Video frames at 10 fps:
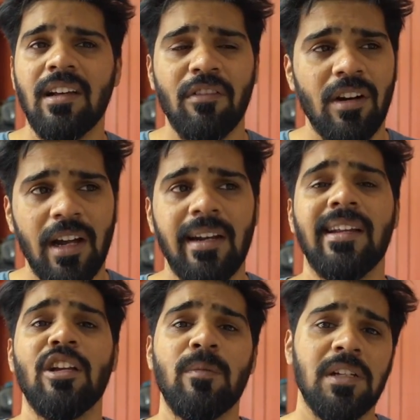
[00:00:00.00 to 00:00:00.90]
for 100
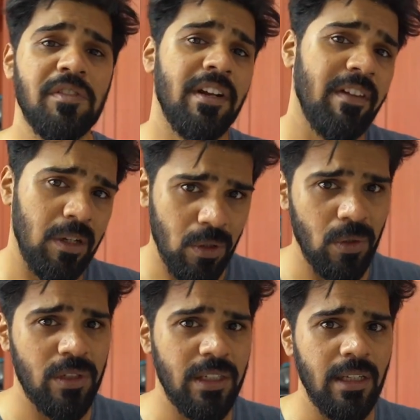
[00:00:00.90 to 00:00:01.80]
kilometers when I went to
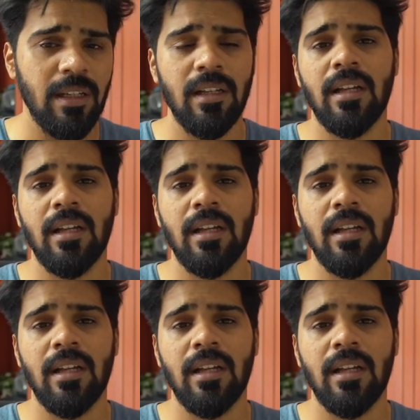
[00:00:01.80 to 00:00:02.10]
Kochi,